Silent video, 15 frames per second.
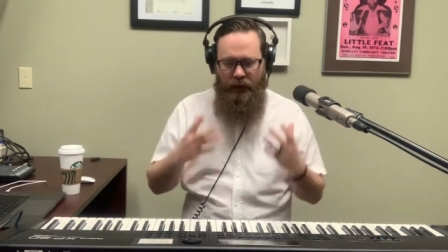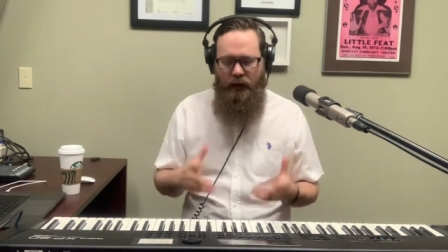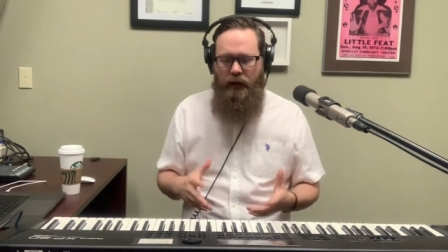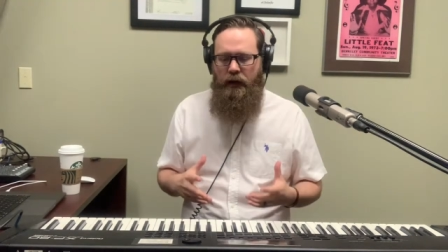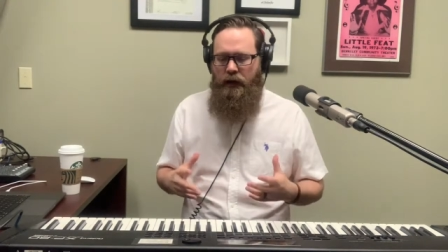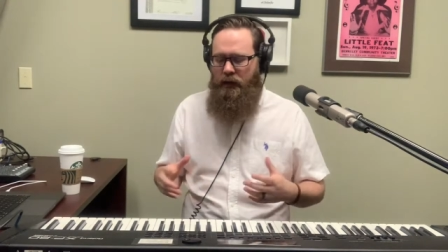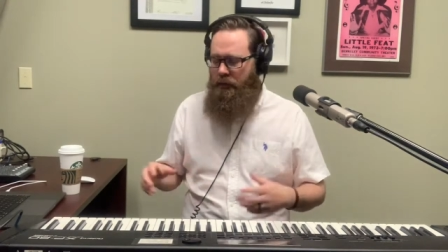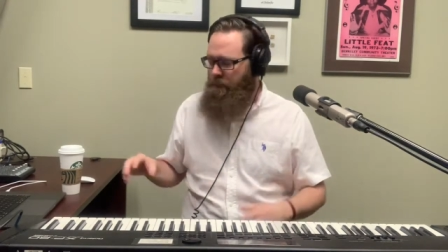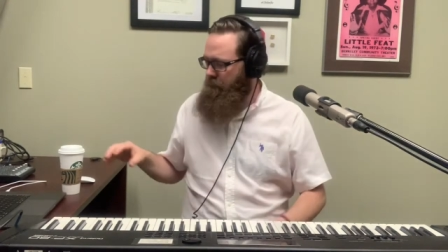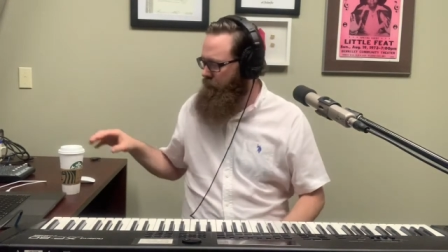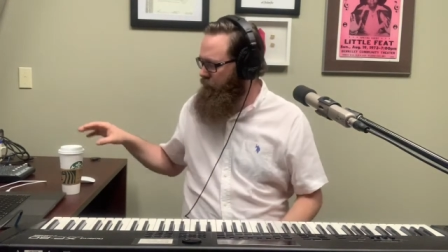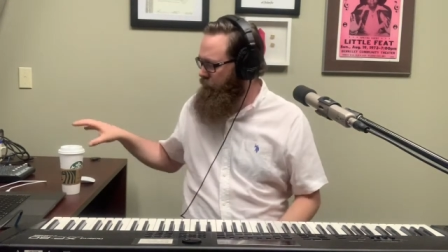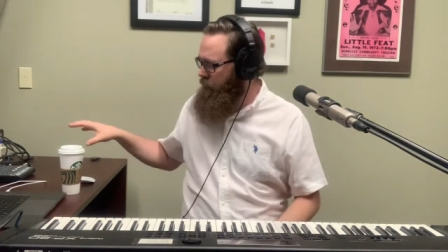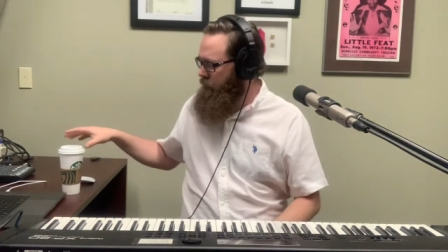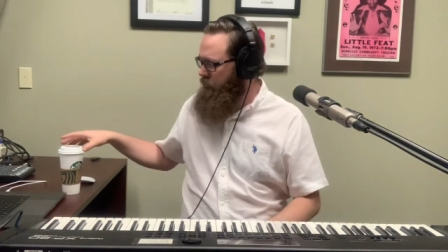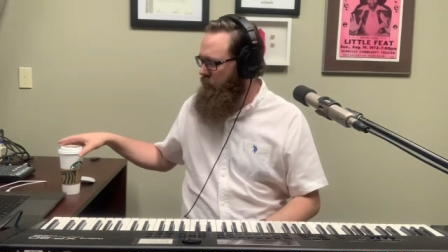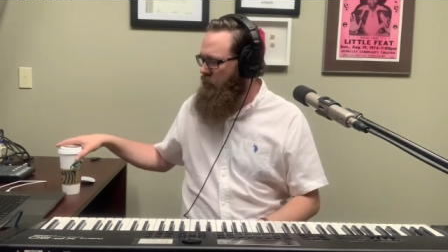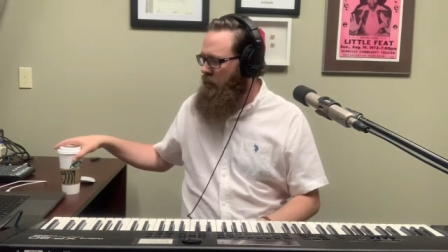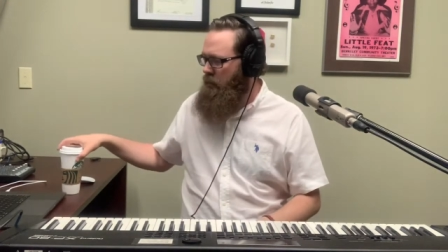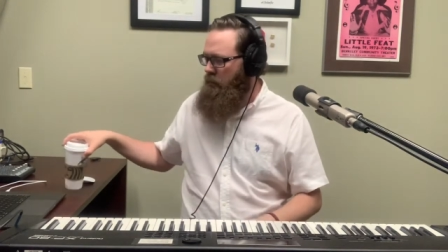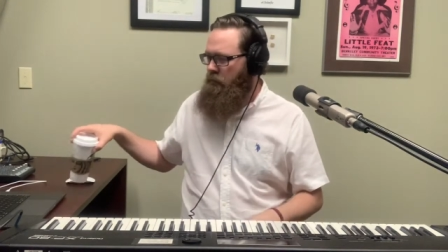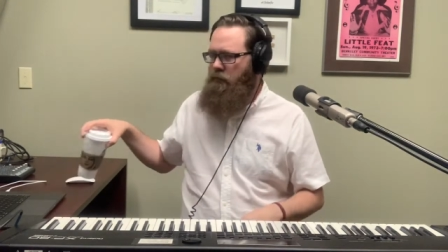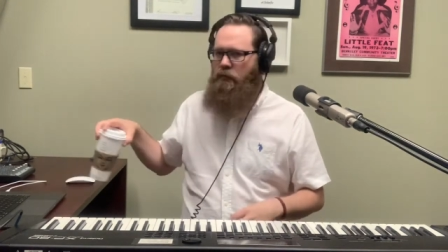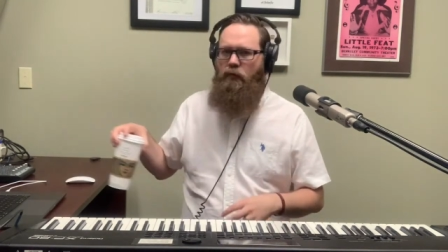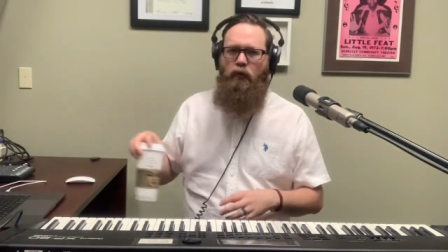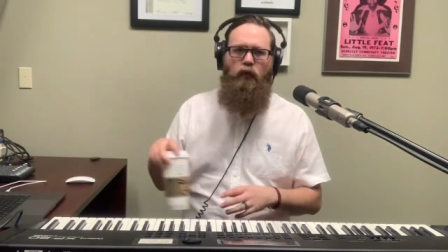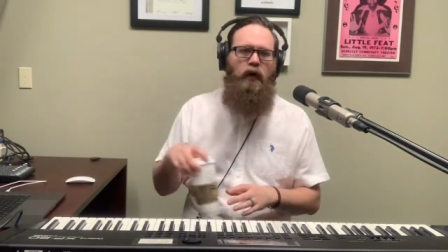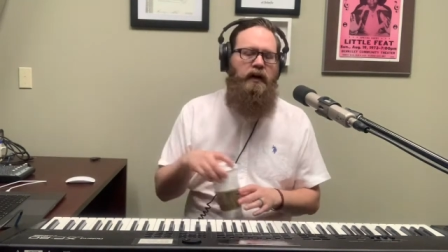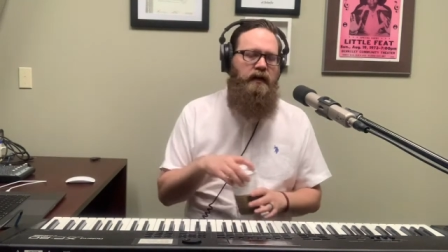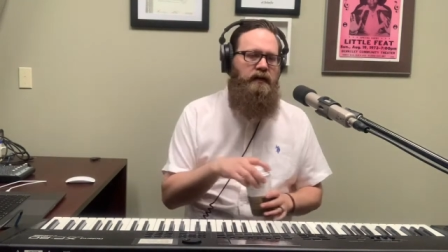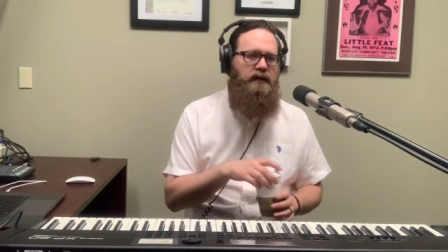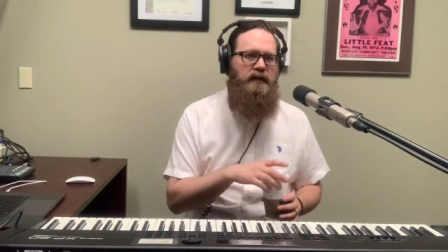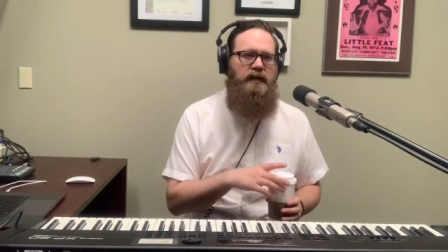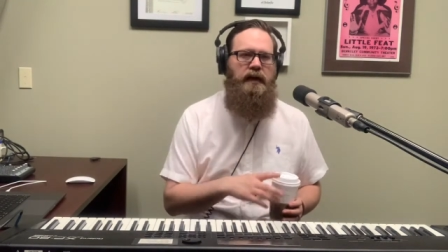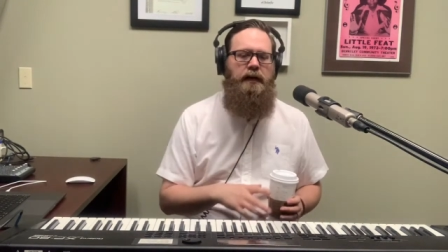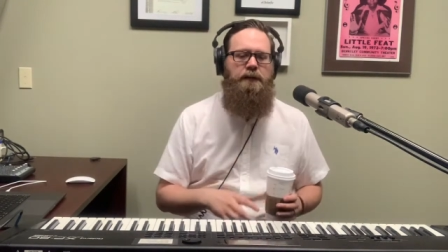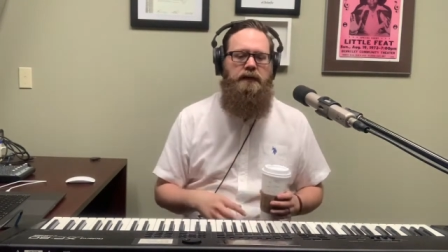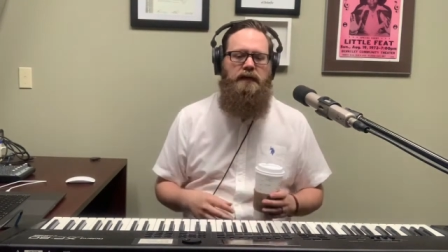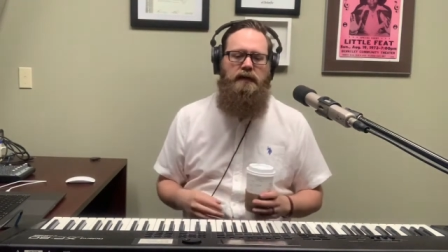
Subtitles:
one of the steps